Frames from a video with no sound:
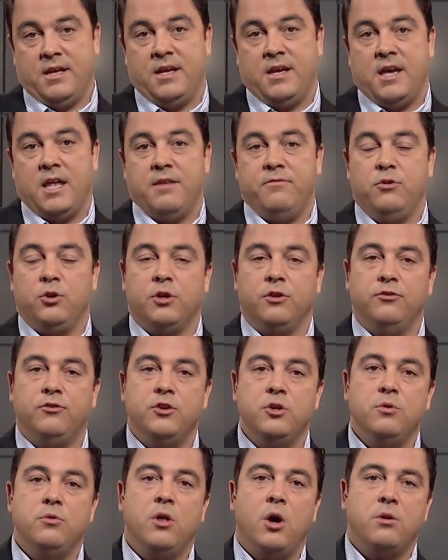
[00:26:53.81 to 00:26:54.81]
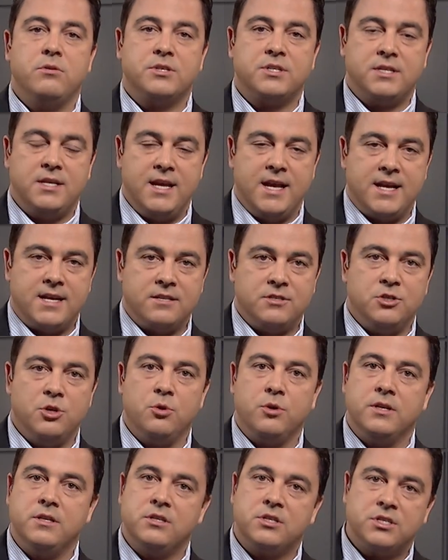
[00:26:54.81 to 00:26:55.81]
And if you can do those things, you
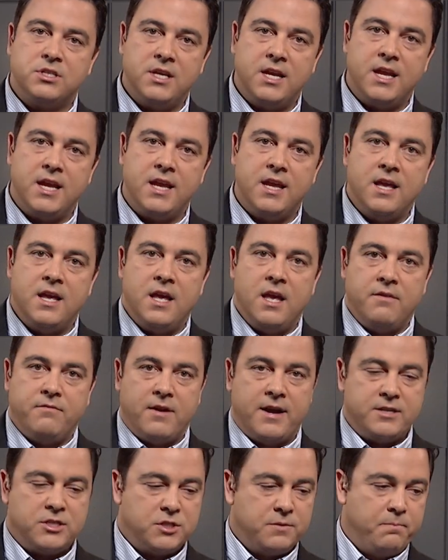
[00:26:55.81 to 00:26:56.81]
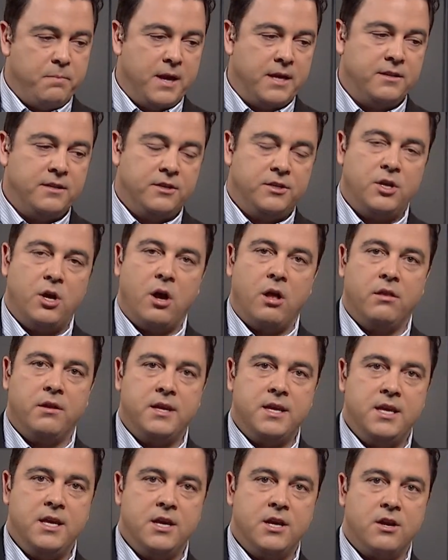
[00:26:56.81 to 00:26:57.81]
can see if I spend $1
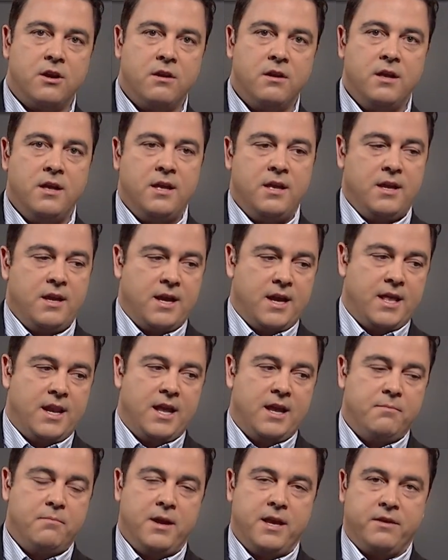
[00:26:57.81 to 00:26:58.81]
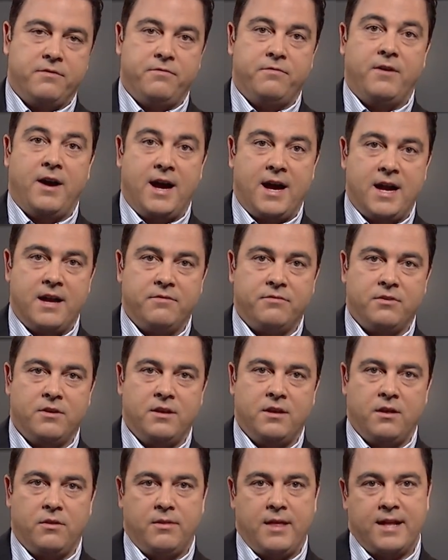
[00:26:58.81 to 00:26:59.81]
here and I make 5,
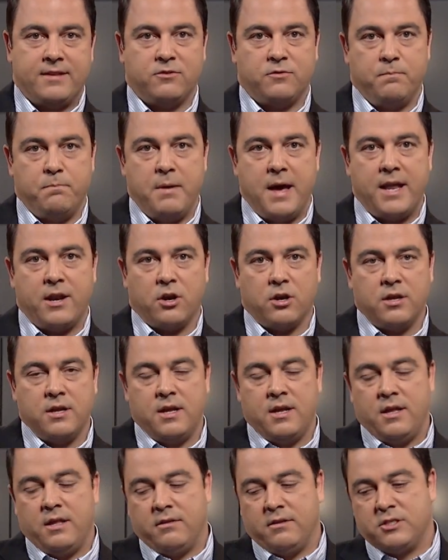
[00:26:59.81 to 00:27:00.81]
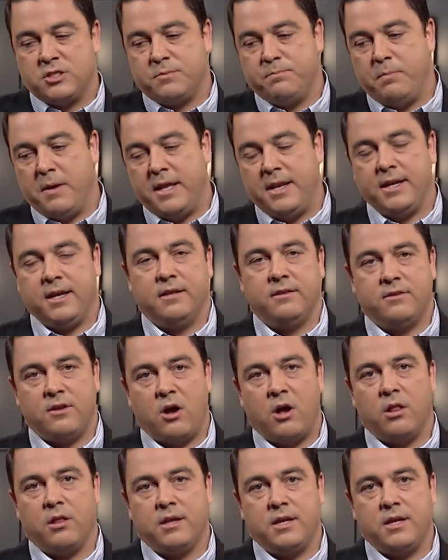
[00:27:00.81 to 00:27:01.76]
that's better than spending $1